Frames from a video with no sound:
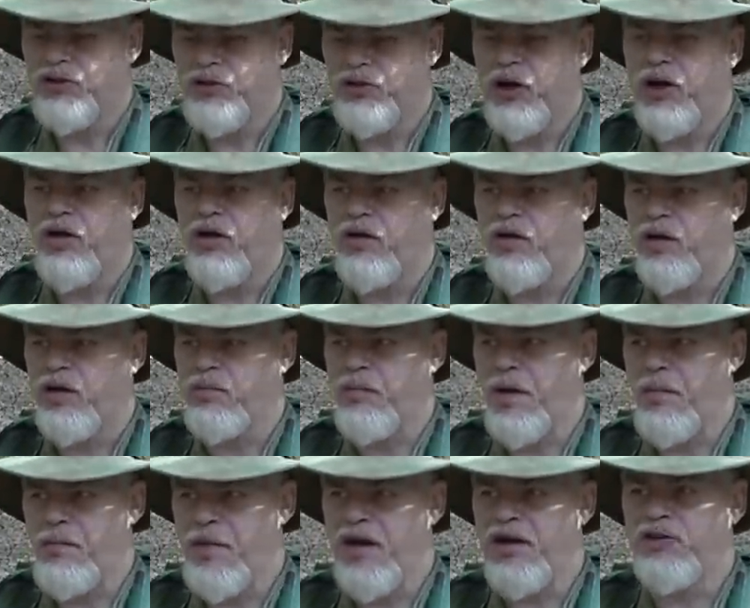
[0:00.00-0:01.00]
shared in
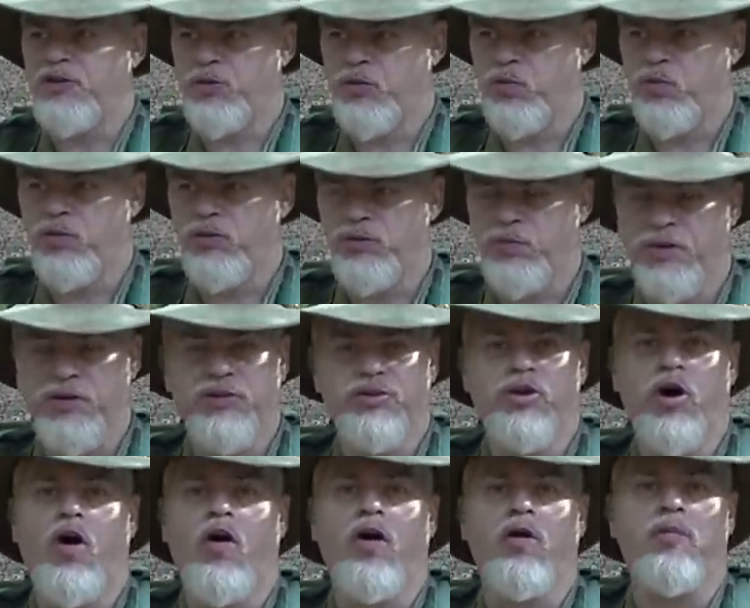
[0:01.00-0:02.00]
my Master Woodsman
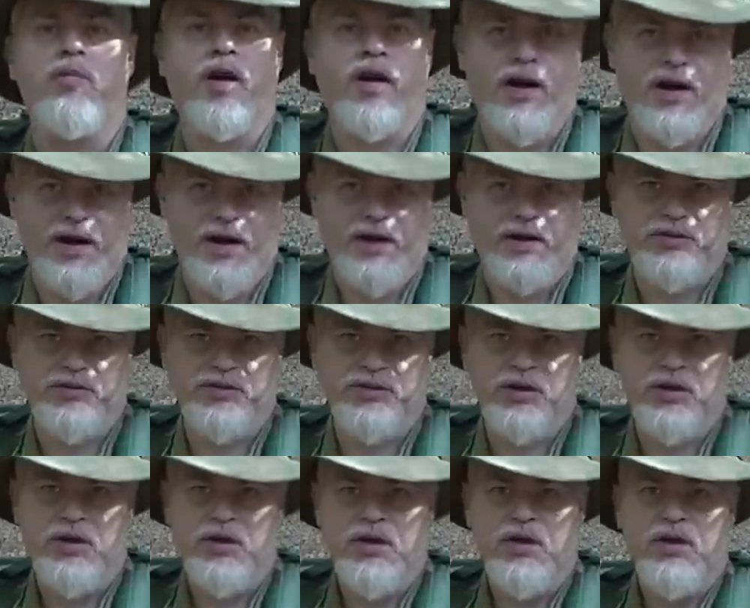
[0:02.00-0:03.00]
tarp class.
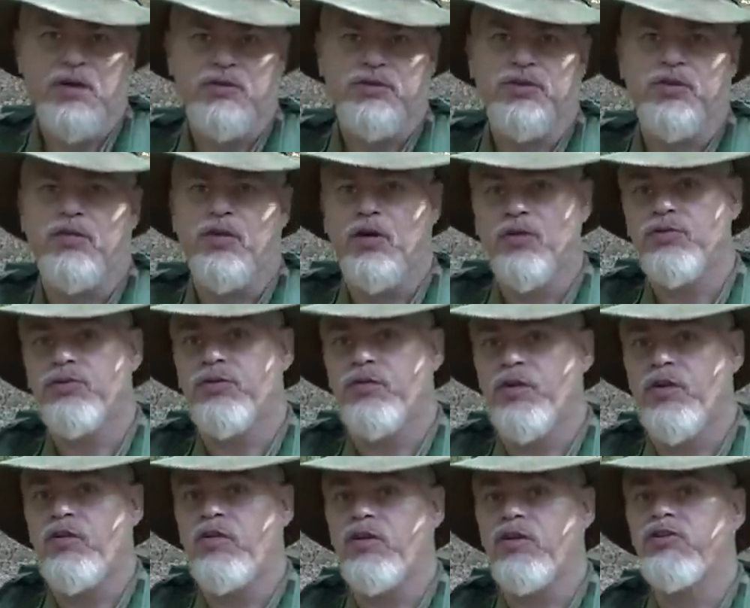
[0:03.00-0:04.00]
So those of
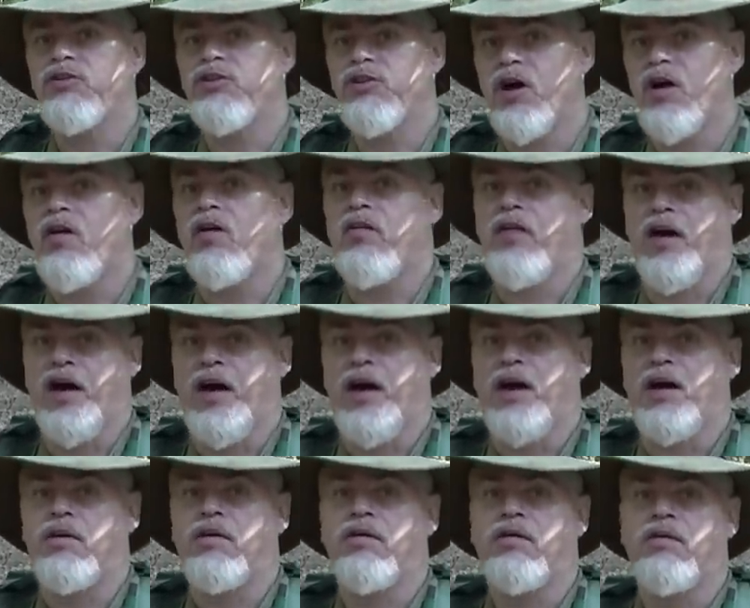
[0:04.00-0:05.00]
you that saw
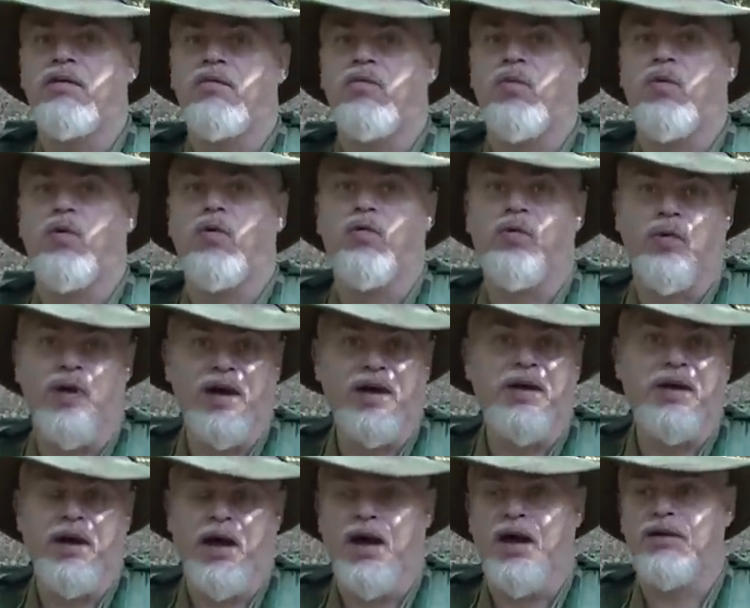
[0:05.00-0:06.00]
that will
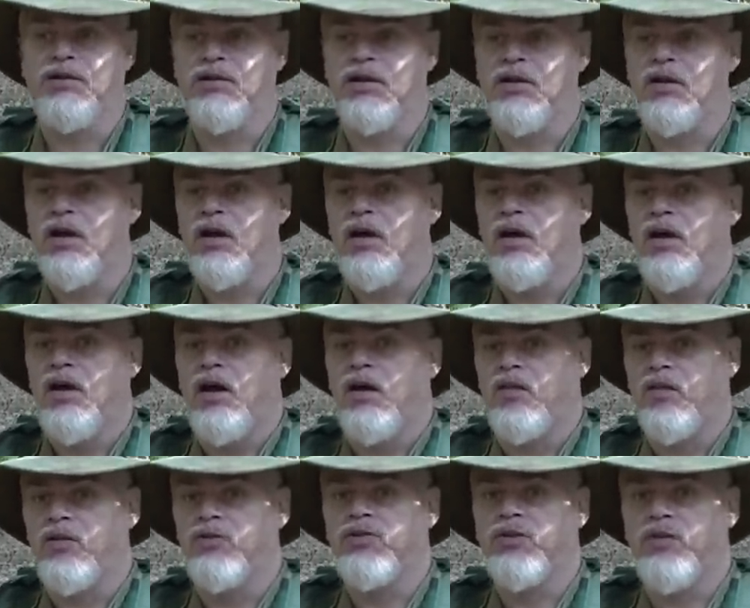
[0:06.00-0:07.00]
recognize it.
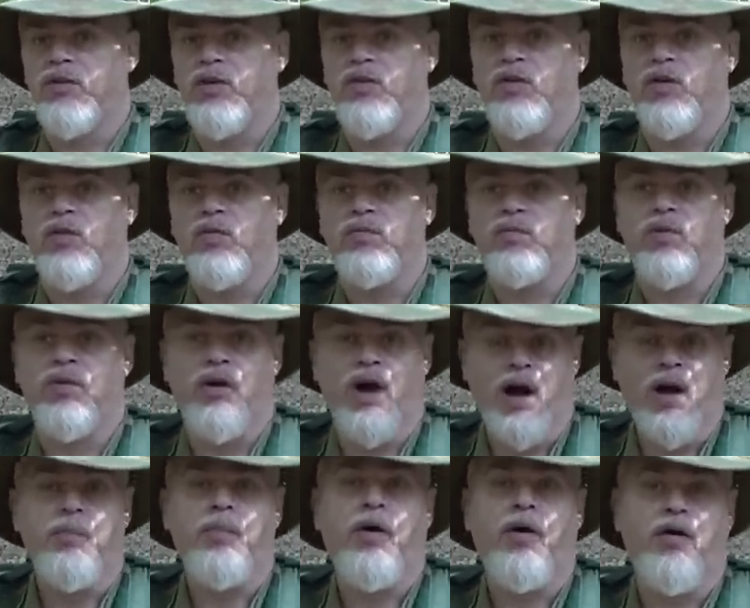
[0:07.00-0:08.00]
And those of you that were
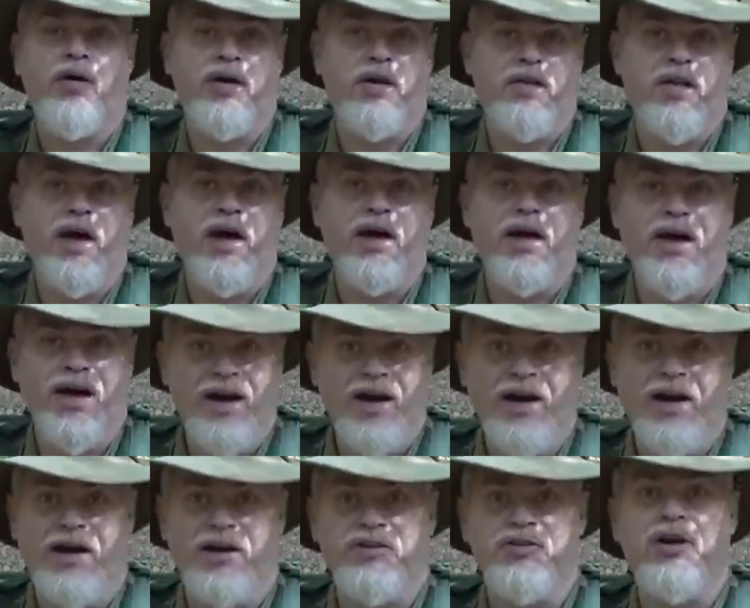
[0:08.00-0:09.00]
not part of that
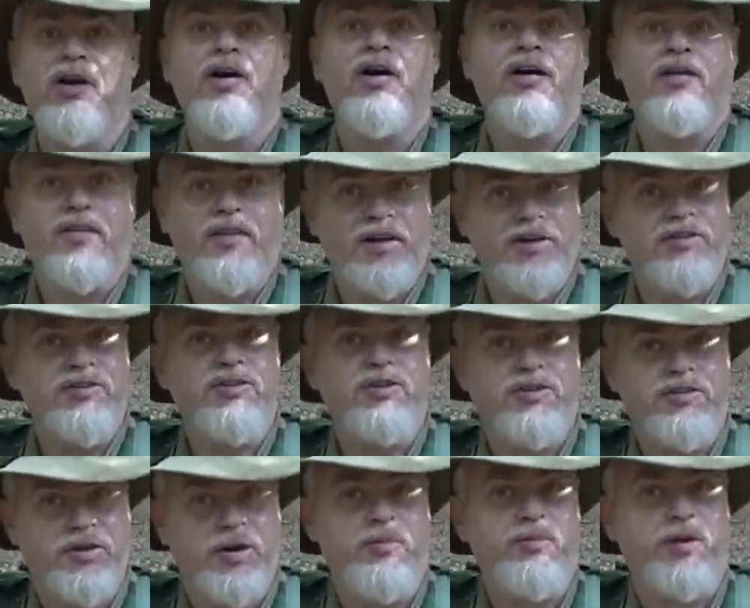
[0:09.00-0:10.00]
class, this is
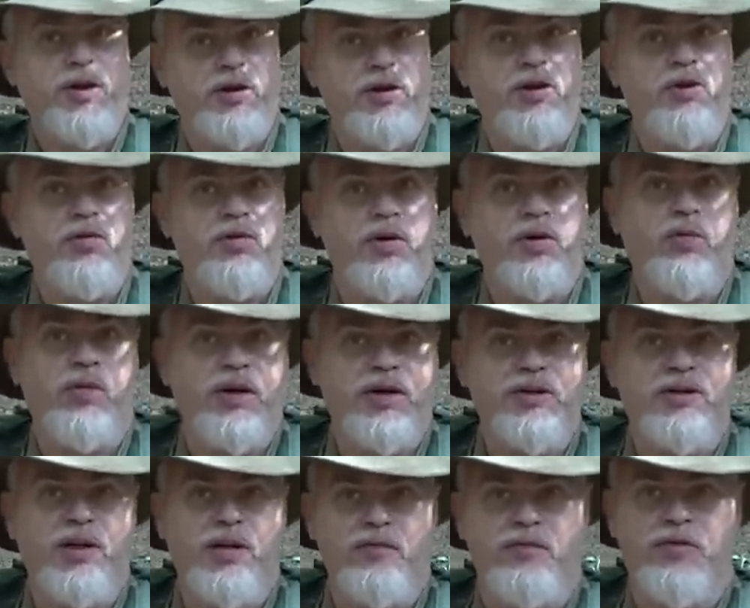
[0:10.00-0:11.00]
something new and a
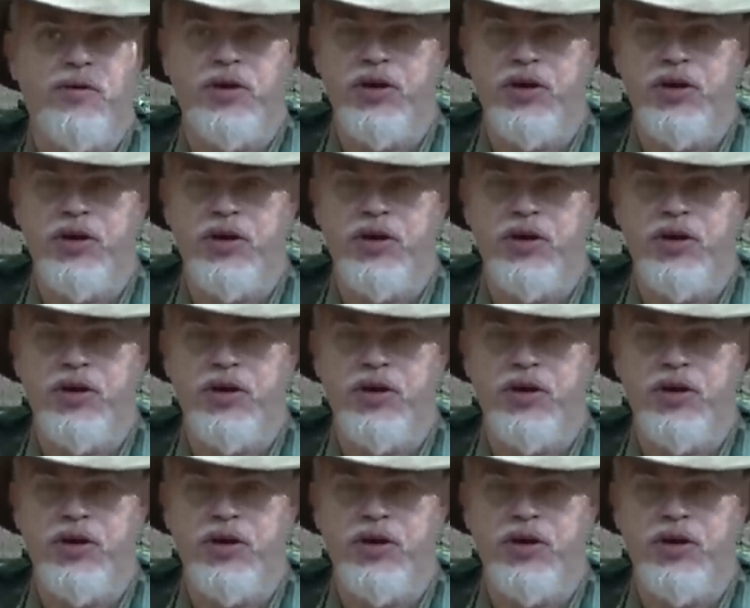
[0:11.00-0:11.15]
quick tip for